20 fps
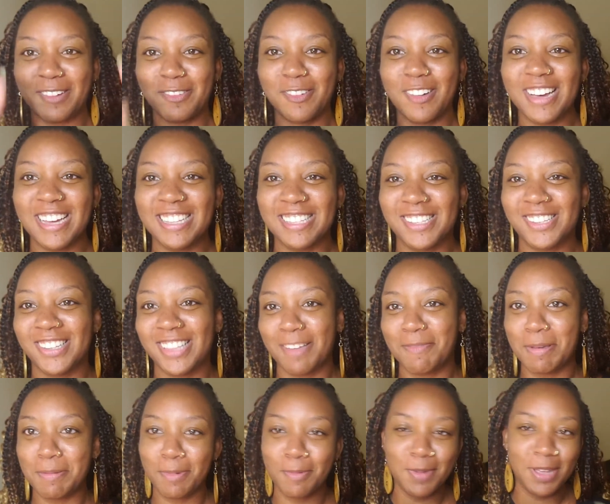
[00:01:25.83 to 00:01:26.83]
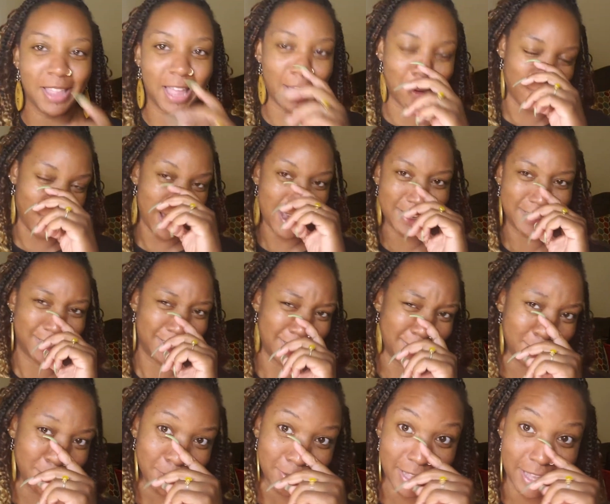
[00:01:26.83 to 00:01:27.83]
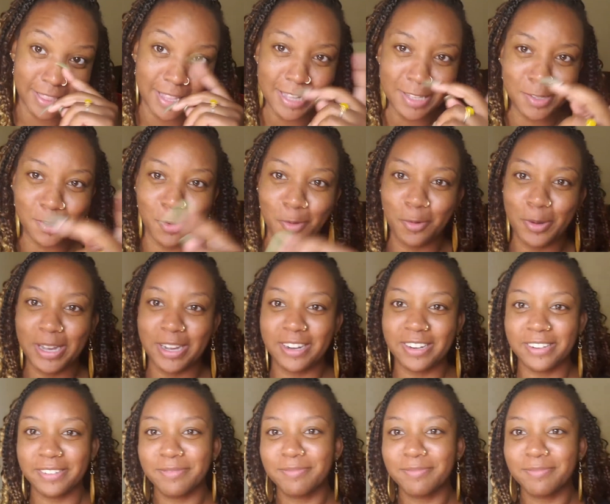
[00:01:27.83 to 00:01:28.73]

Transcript: 1 so that people be like, why is she doing that? That's so weird.